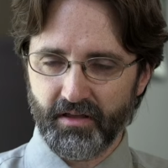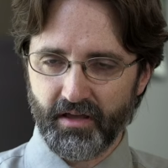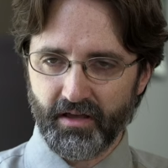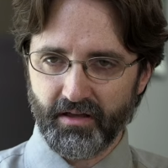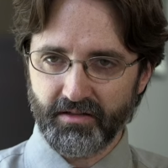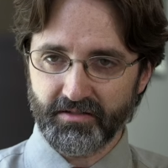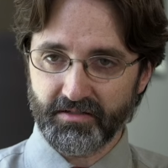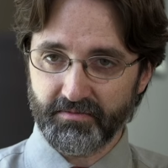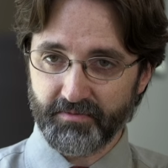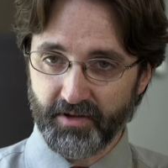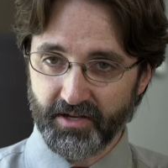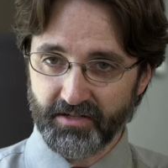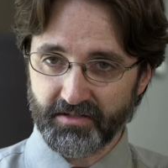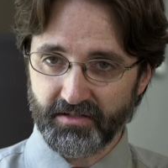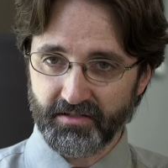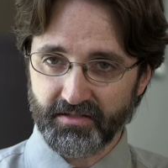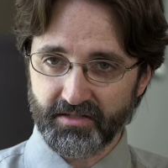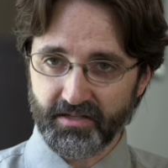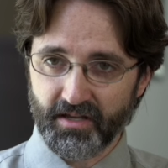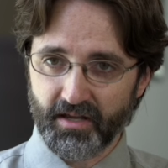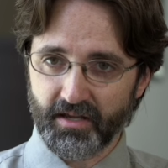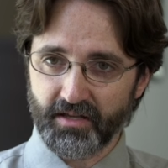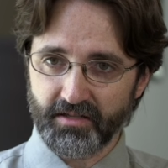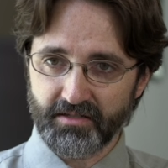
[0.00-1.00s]
and spatial
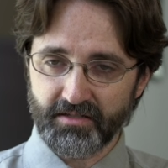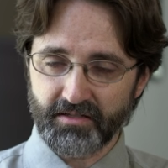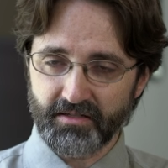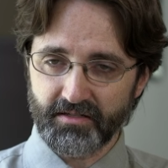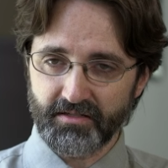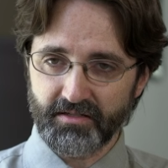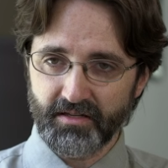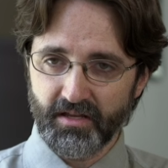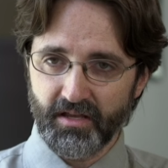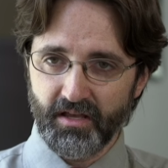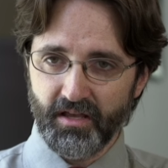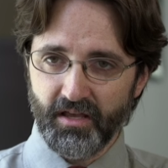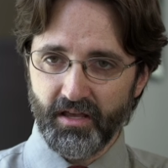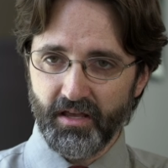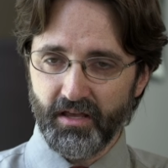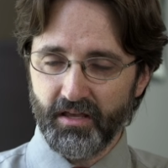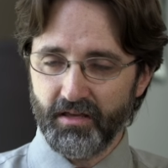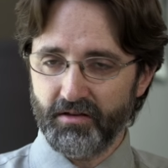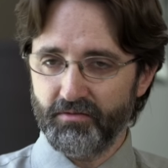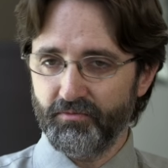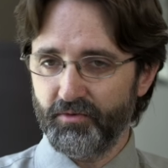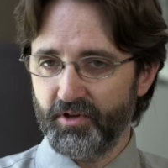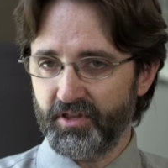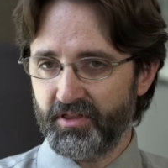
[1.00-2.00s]
sciences
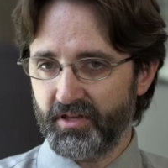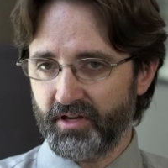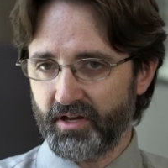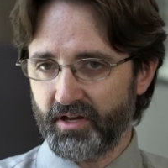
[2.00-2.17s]
in with